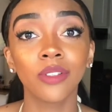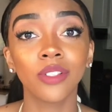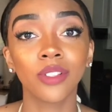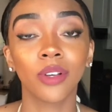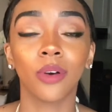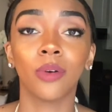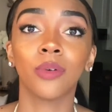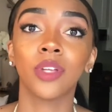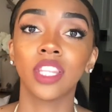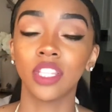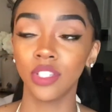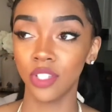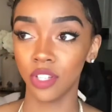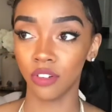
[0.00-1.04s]
So
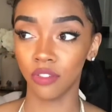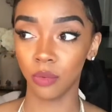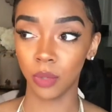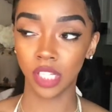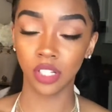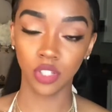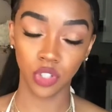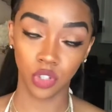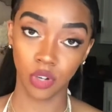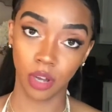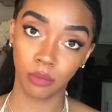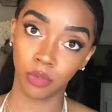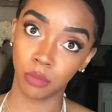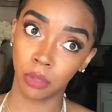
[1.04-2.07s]
this year for weekend two,
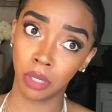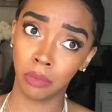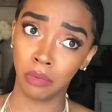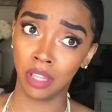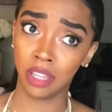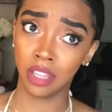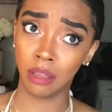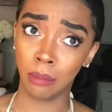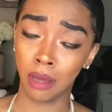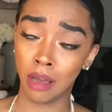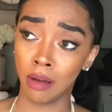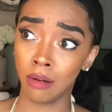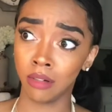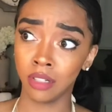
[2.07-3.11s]
I'm rooming with
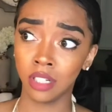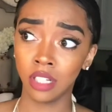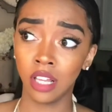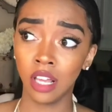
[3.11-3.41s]
about